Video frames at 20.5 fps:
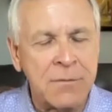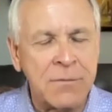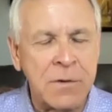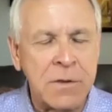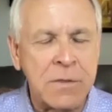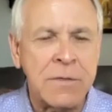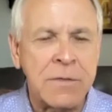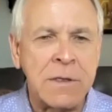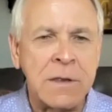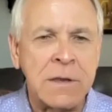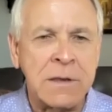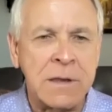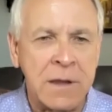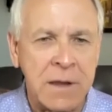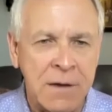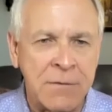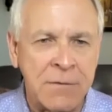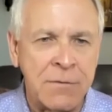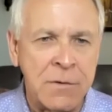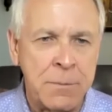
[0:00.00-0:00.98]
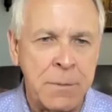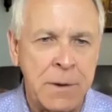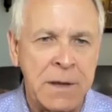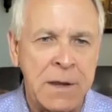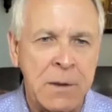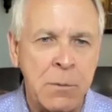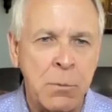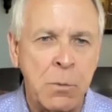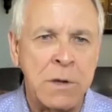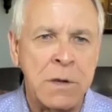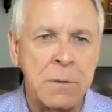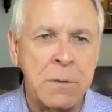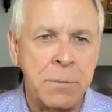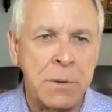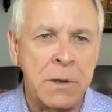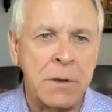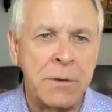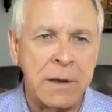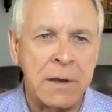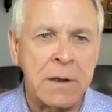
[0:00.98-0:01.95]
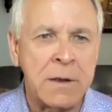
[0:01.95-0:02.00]
everything to everybody when you're
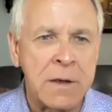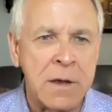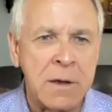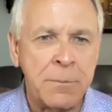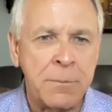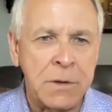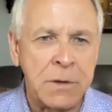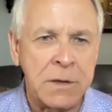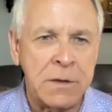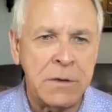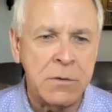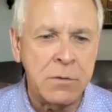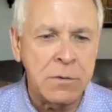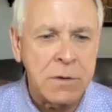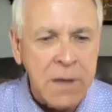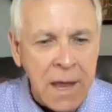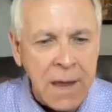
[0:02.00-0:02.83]
building a company you